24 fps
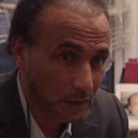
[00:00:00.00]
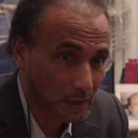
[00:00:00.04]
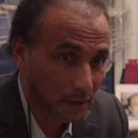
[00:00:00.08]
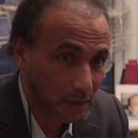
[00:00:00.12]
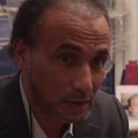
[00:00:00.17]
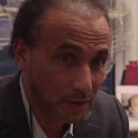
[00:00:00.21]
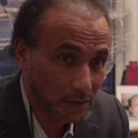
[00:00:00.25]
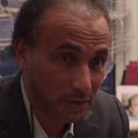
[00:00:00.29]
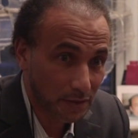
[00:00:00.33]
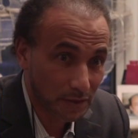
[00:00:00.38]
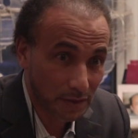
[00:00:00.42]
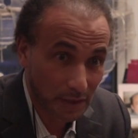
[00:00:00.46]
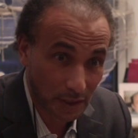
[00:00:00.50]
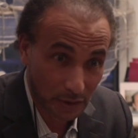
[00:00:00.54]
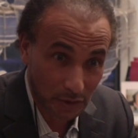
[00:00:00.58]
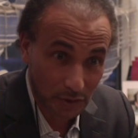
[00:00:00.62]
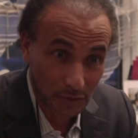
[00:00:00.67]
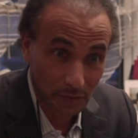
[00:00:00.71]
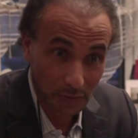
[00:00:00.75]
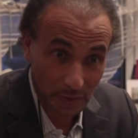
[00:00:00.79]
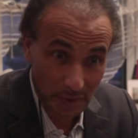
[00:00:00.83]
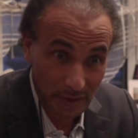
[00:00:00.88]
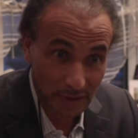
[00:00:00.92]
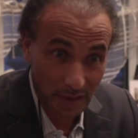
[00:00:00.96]
is that
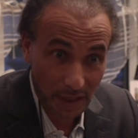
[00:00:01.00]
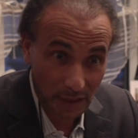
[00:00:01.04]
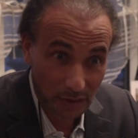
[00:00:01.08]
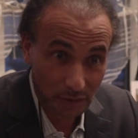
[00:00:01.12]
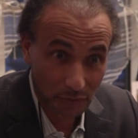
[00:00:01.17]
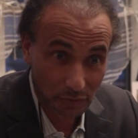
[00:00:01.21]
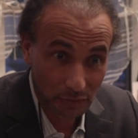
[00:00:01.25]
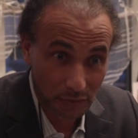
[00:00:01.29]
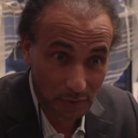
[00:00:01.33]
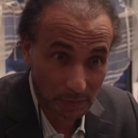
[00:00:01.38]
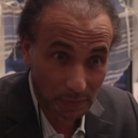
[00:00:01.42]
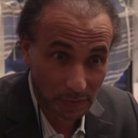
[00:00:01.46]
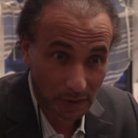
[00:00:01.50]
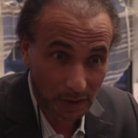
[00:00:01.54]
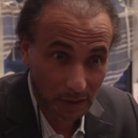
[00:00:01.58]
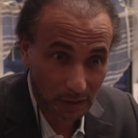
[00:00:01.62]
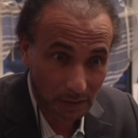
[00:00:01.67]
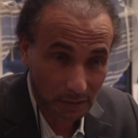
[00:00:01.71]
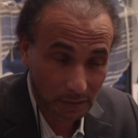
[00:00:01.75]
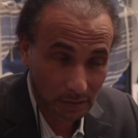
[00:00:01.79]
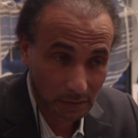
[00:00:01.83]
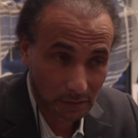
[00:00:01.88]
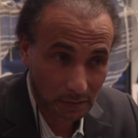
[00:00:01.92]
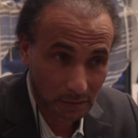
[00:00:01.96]
you will get riba.
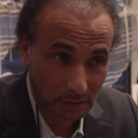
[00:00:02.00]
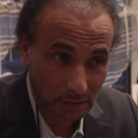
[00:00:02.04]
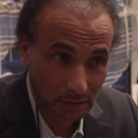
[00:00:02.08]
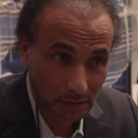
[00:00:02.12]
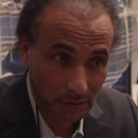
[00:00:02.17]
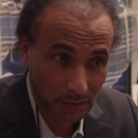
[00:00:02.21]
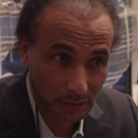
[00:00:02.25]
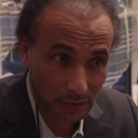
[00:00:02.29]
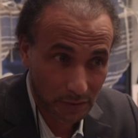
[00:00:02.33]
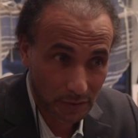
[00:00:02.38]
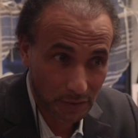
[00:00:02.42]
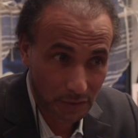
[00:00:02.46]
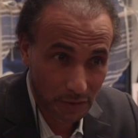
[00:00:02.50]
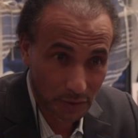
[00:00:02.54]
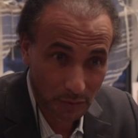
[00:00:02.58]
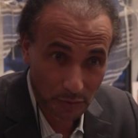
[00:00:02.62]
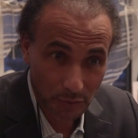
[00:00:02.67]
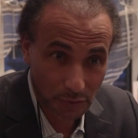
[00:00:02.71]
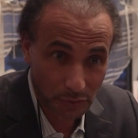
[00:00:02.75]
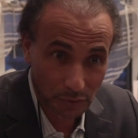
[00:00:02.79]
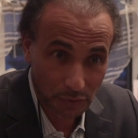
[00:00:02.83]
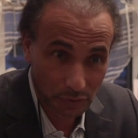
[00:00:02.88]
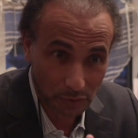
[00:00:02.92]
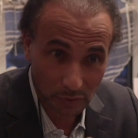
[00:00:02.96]
The
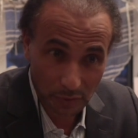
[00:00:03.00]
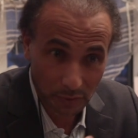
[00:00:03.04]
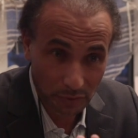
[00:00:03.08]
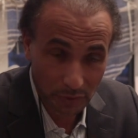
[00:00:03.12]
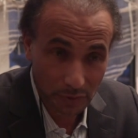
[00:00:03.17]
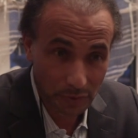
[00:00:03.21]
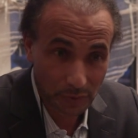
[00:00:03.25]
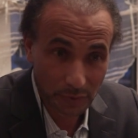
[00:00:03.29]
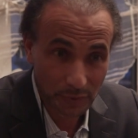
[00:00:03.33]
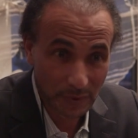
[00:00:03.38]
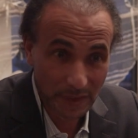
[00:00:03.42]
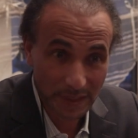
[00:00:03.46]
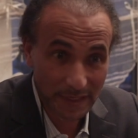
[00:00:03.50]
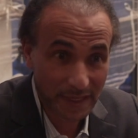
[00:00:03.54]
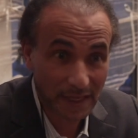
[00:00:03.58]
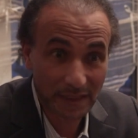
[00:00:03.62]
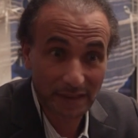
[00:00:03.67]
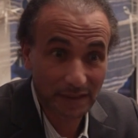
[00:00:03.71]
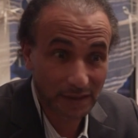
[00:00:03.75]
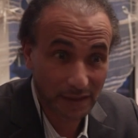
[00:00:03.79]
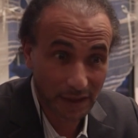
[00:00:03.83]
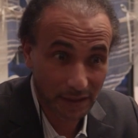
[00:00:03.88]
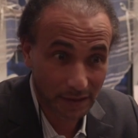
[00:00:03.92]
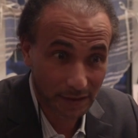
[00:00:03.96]
spiritual, you will
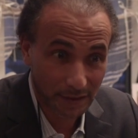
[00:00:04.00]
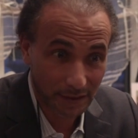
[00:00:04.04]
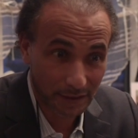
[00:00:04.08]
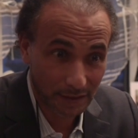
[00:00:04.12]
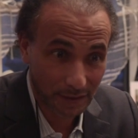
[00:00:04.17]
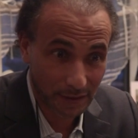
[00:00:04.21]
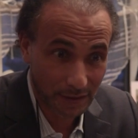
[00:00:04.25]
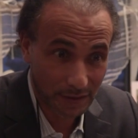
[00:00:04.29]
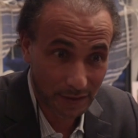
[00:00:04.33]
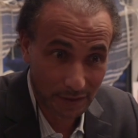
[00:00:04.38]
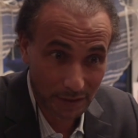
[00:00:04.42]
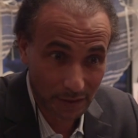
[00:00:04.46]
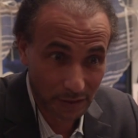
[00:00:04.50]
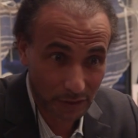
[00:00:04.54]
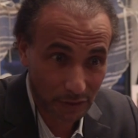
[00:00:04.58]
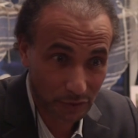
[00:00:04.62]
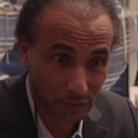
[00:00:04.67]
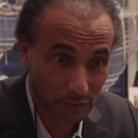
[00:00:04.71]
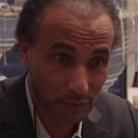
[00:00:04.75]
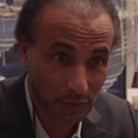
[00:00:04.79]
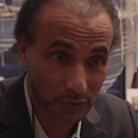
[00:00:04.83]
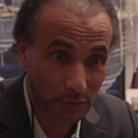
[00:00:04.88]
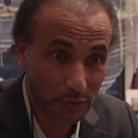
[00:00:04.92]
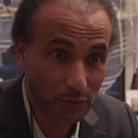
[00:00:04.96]
get nothing. It's going
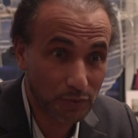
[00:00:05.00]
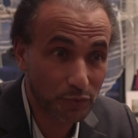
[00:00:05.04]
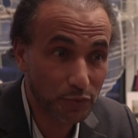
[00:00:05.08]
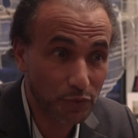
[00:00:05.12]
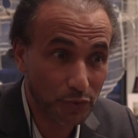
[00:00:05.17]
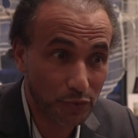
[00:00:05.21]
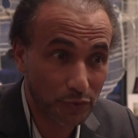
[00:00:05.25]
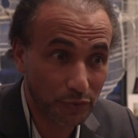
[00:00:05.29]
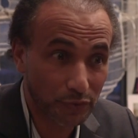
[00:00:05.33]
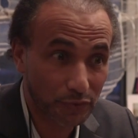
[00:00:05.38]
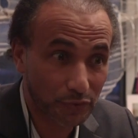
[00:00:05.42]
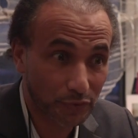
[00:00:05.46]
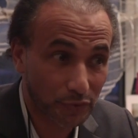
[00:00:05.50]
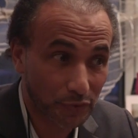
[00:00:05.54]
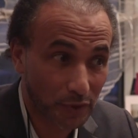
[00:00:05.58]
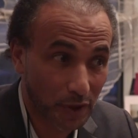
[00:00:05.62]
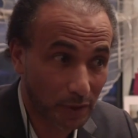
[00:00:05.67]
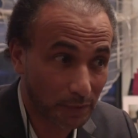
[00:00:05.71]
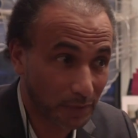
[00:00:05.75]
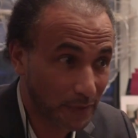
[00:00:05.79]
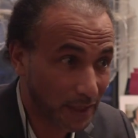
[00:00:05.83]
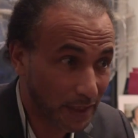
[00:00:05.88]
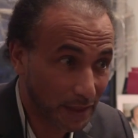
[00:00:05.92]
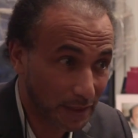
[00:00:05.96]
to be removed
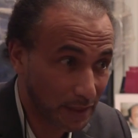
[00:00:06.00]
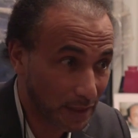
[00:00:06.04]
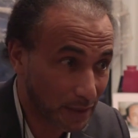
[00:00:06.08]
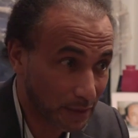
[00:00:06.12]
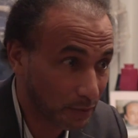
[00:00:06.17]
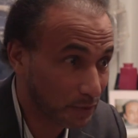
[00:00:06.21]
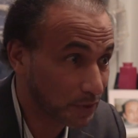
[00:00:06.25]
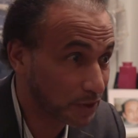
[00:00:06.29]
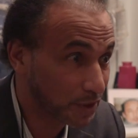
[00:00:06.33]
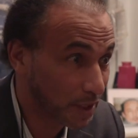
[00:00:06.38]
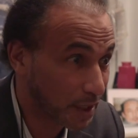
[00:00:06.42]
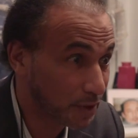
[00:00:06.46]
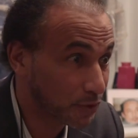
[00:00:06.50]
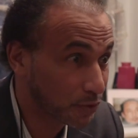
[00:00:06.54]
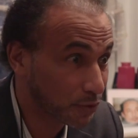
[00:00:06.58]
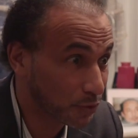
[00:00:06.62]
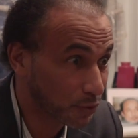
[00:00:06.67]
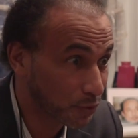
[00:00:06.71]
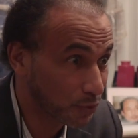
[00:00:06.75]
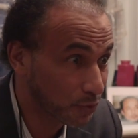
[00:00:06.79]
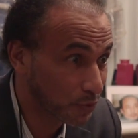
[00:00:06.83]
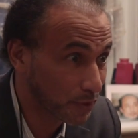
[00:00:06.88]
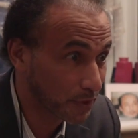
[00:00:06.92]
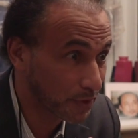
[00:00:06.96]
from anything which has to
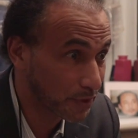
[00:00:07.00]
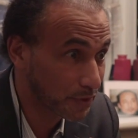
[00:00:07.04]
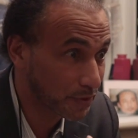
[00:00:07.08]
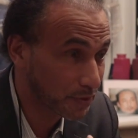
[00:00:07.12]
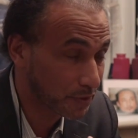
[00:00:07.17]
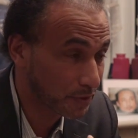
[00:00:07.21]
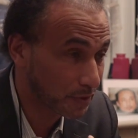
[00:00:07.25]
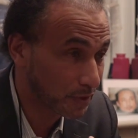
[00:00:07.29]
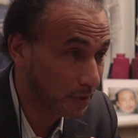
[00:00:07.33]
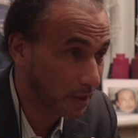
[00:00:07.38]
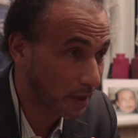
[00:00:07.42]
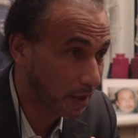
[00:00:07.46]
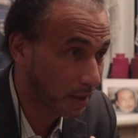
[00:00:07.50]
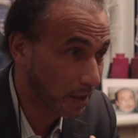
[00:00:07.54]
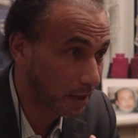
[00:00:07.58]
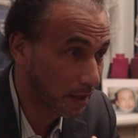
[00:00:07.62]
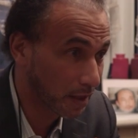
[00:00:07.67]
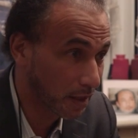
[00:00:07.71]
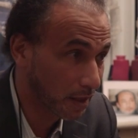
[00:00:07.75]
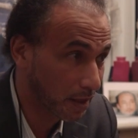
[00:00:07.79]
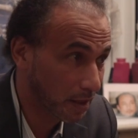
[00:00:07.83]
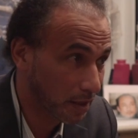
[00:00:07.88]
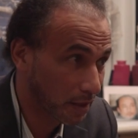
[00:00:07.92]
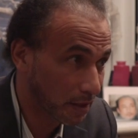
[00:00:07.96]
do with
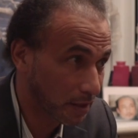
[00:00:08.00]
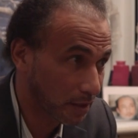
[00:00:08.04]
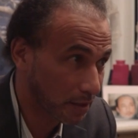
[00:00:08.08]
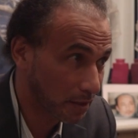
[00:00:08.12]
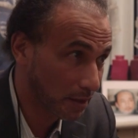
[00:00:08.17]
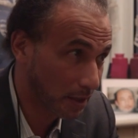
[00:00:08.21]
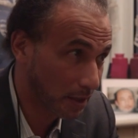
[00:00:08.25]
Allah,